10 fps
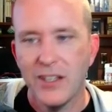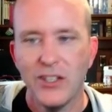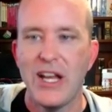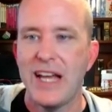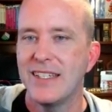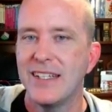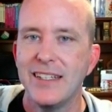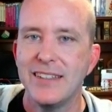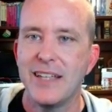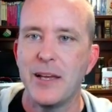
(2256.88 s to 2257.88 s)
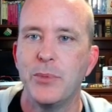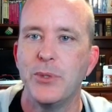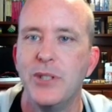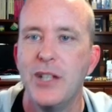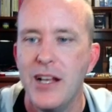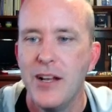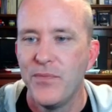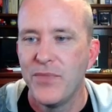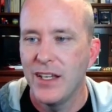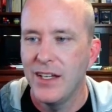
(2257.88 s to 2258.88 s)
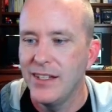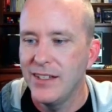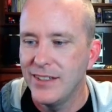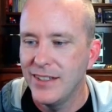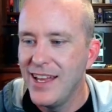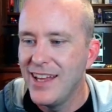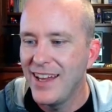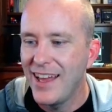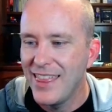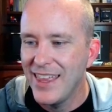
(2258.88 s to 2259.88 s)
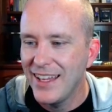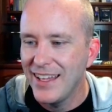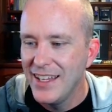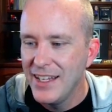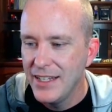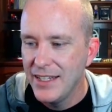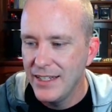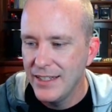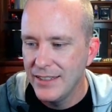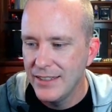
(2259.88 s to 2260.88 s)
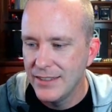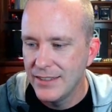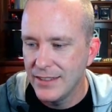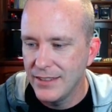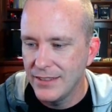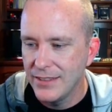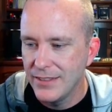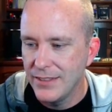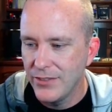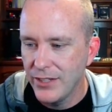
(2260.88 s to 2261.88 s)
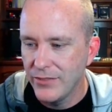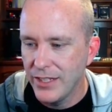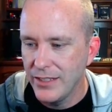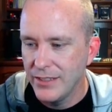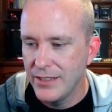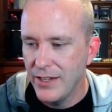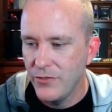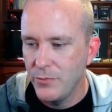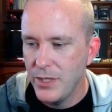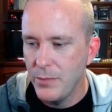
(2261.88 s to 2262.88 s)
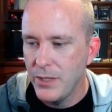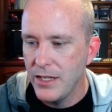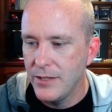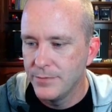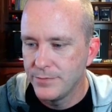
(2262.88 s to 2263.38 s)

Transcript: classic example I think is, let's see if I can find it, def pp.